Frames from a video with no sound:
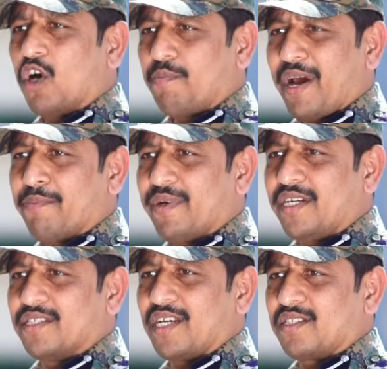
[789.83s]
or a
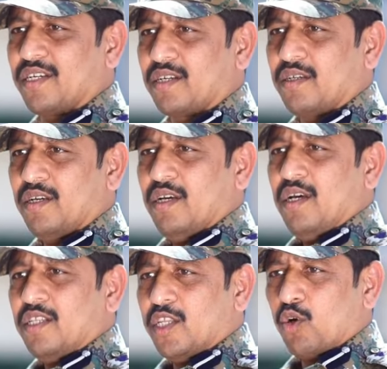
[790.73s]
man-made disaster,
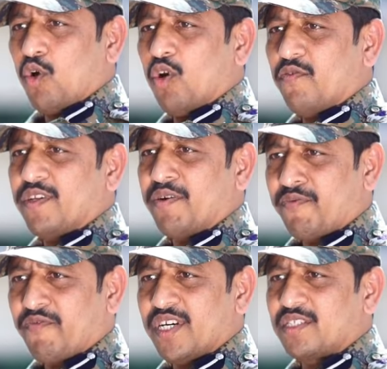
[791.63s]
the role of the
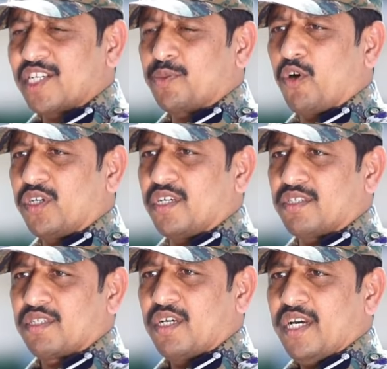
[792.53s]
first
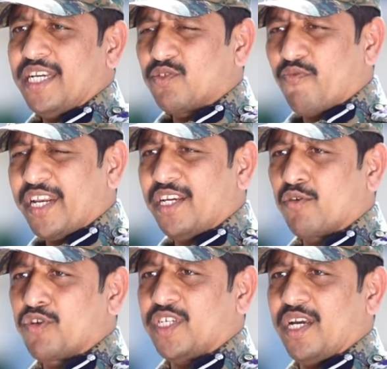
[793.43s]
responders is very
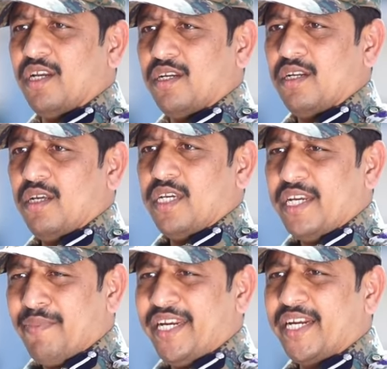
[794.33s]
crucial
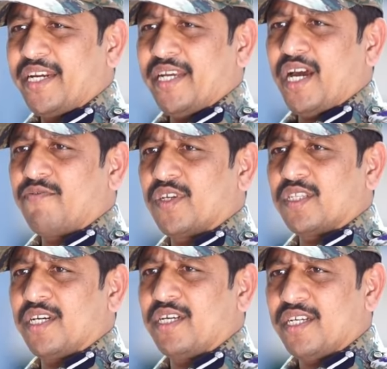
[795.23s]
immediately after
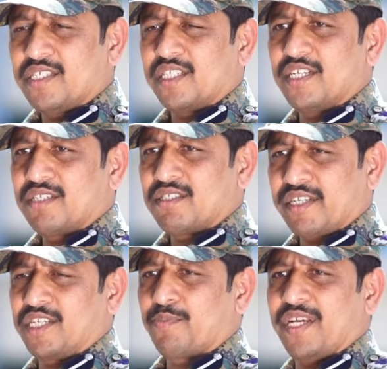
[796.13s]
the incident takes